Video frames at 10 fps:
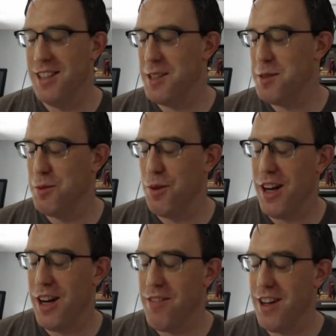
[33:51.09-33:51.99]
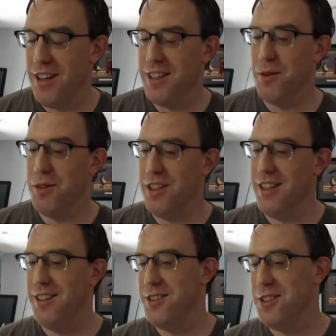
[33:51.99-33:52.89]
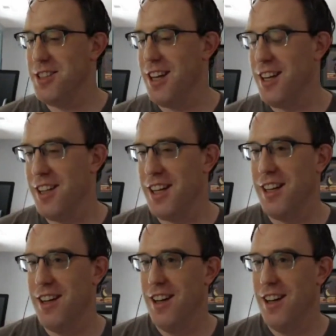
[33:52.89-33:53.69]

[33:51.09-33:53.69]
That's the way I've kind of dealt with it. Is just kind of like,